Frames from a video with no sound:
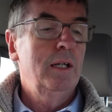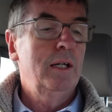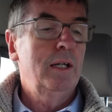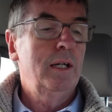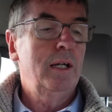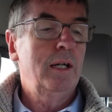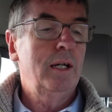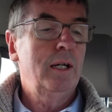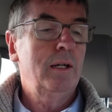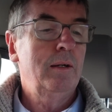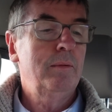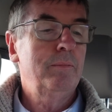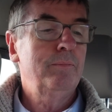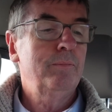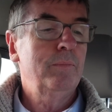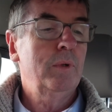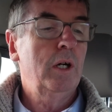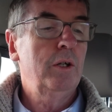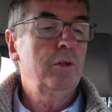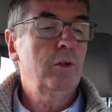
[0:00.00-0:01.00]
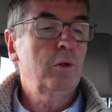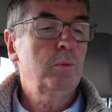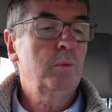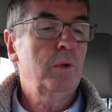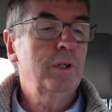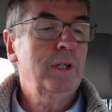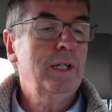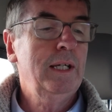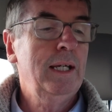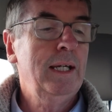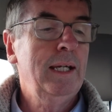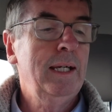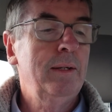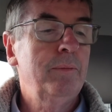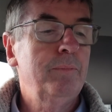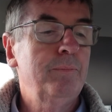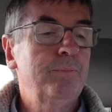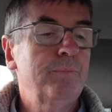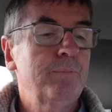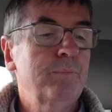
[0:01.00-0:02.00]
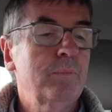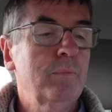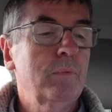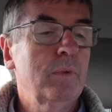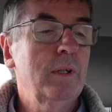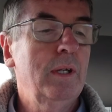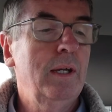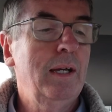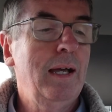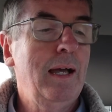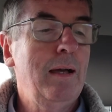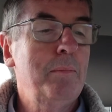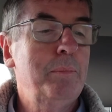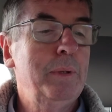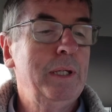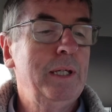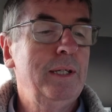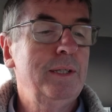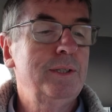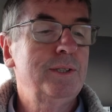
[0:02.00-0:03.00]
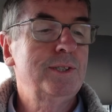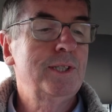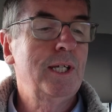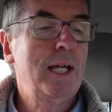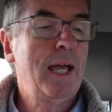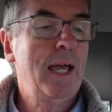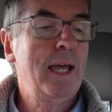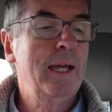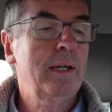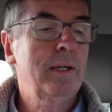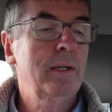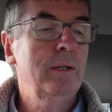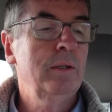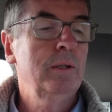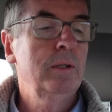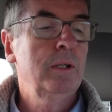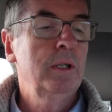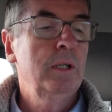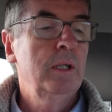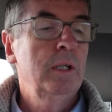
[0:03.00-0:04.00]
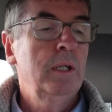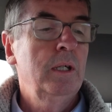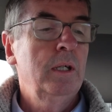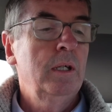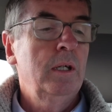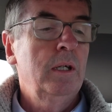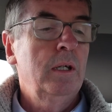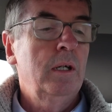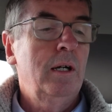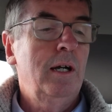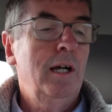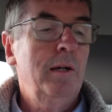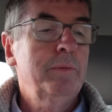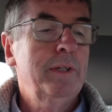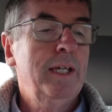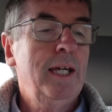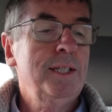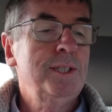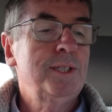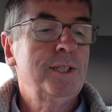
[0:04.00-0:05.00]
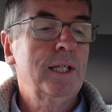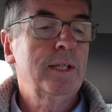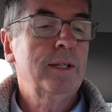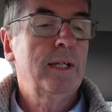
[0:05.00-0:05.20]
Another one here, Abby Tech. I'm guessing